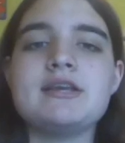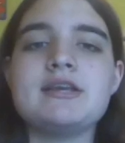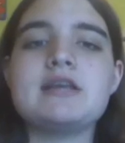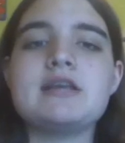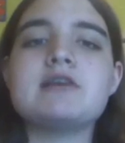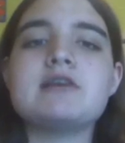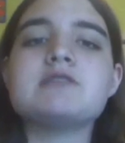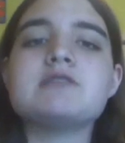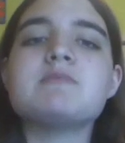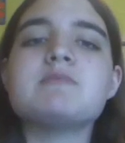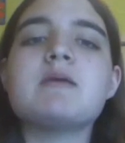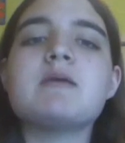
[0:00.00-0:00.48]

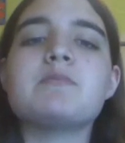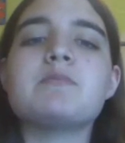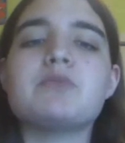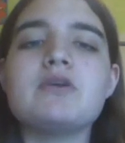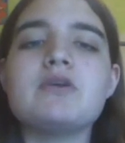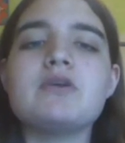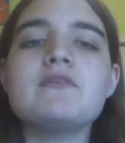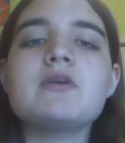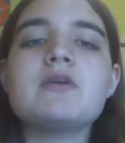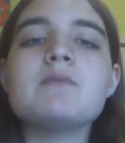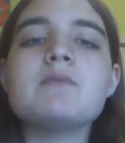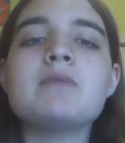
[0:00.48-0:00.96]
Here's my
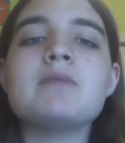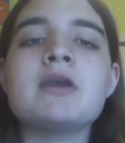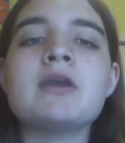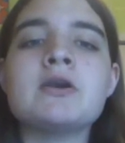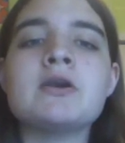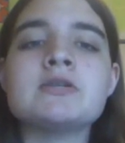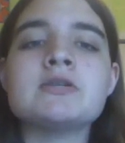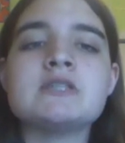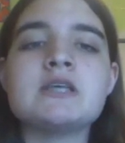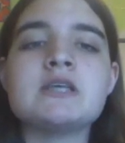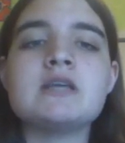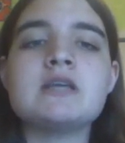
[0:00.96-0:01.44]
brief
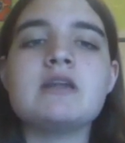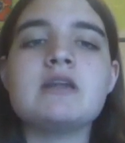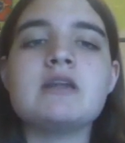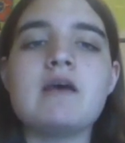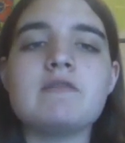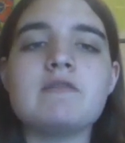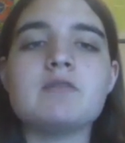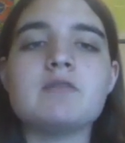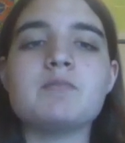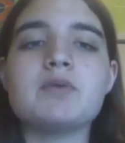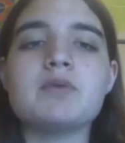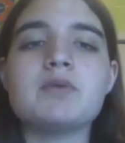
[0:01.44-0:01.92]
comparison
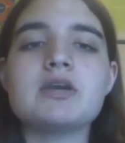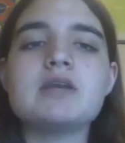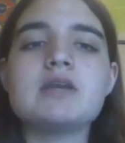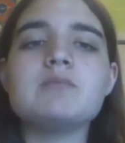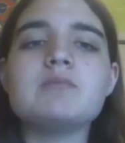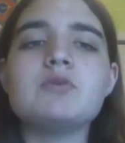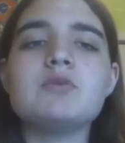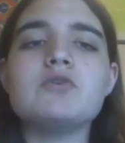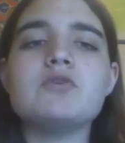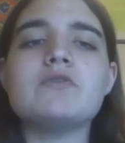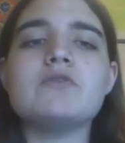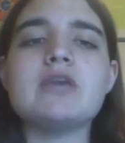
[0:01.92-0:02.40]
of the book
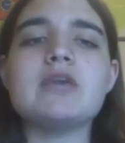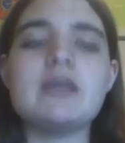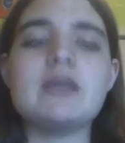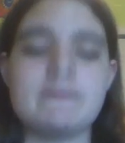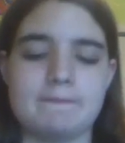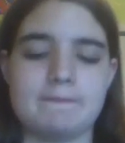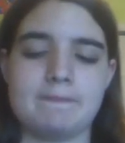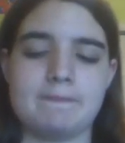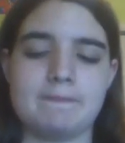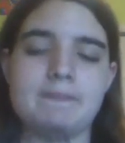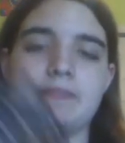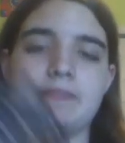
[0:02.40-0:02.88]
and movie,
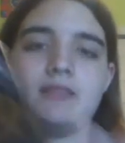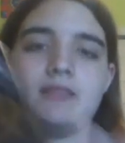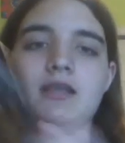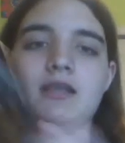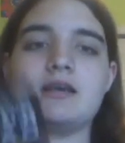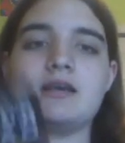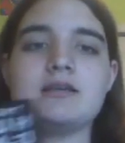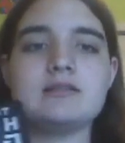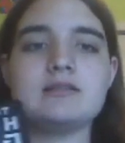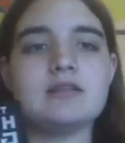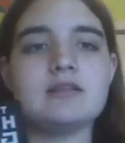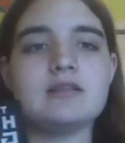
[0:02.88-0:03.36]

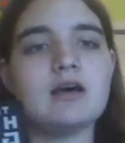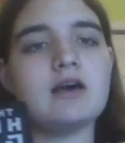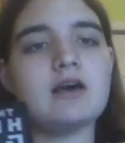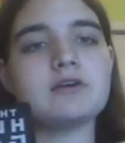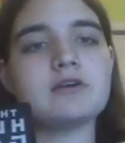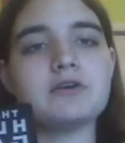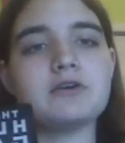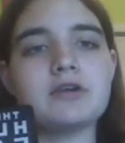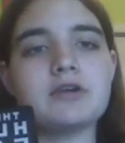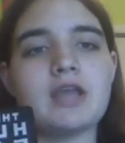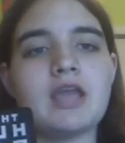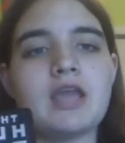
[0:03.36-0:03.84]
The
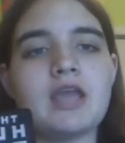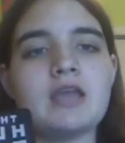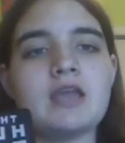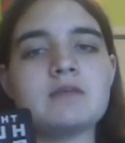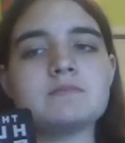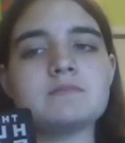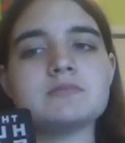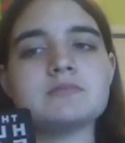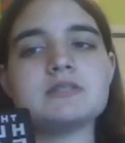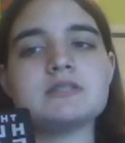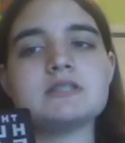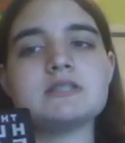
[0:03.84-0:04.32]
Hunger
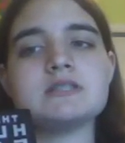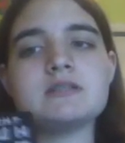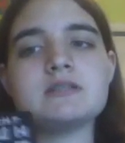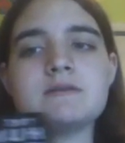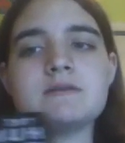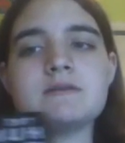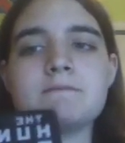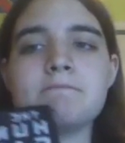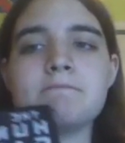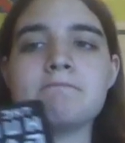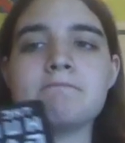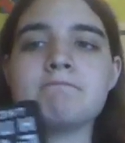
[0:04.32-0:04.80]
Games.
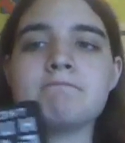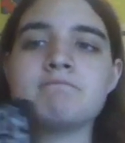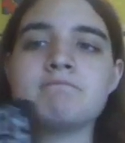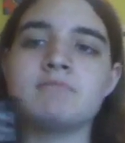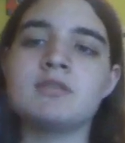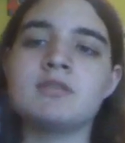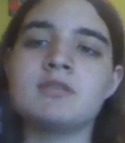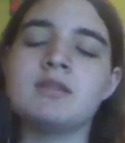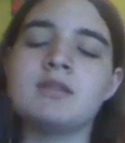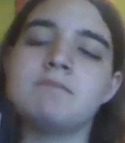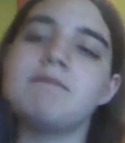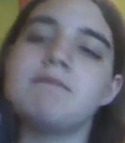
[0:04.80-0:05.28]

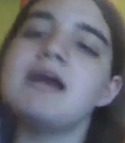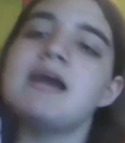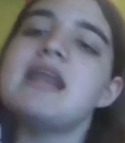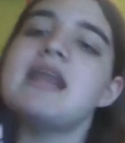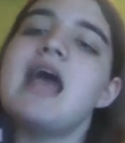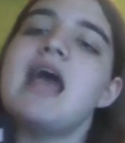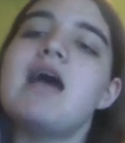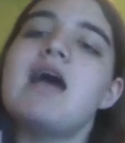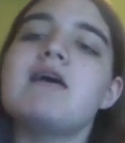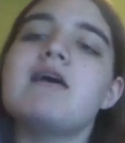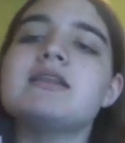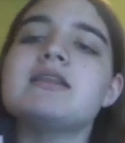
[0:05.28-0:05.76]
By
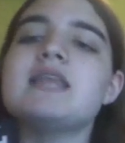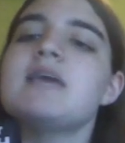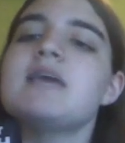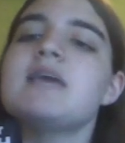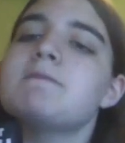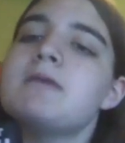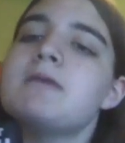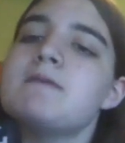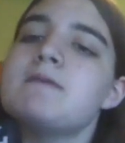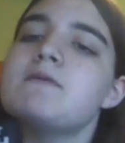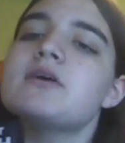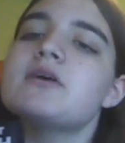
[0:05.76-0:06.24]
now, I
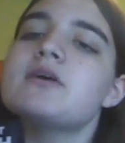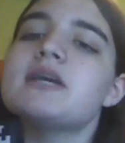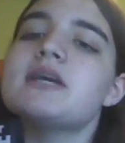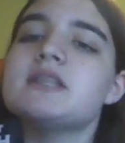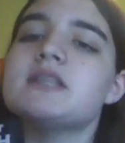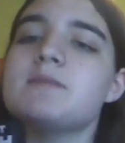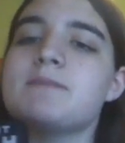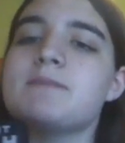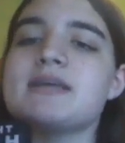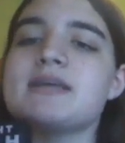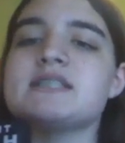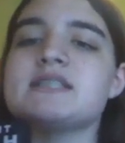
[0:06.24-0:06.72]
think people
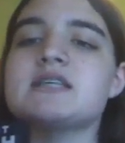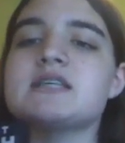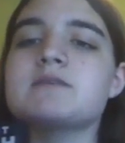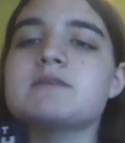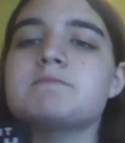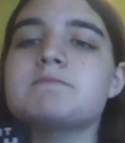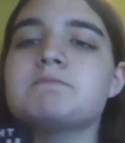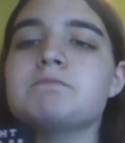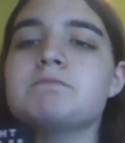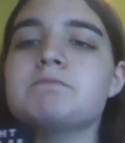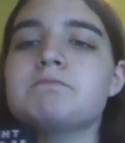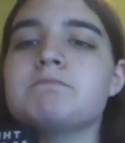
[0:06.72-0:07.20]
get the basic
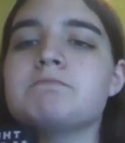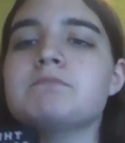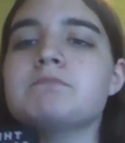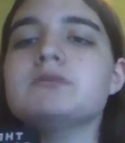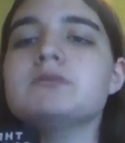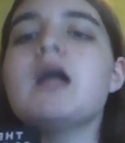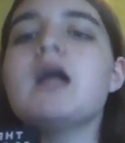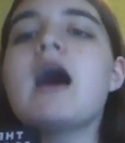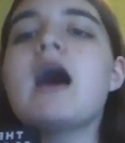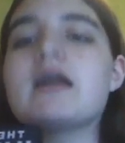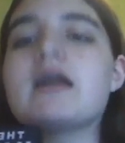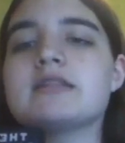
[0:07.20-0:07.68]

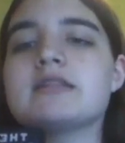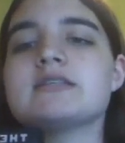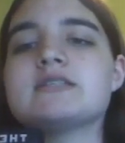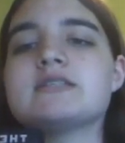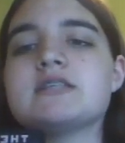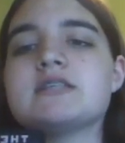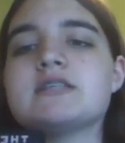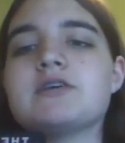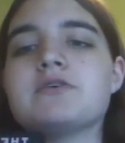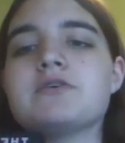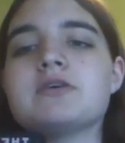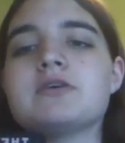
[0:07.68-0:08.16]
plot of the
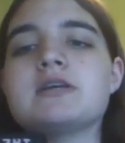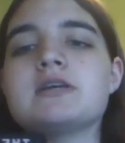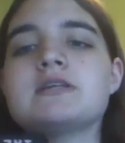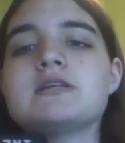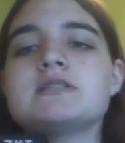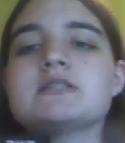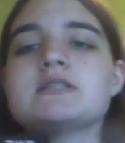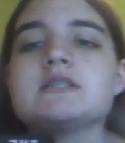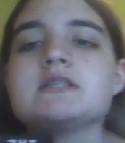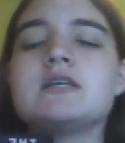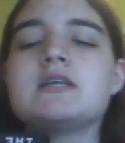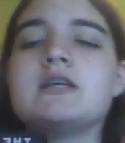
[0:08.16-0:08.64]

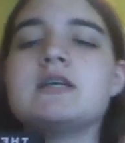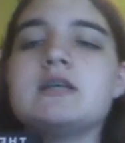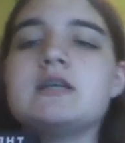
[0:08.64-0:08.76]
series.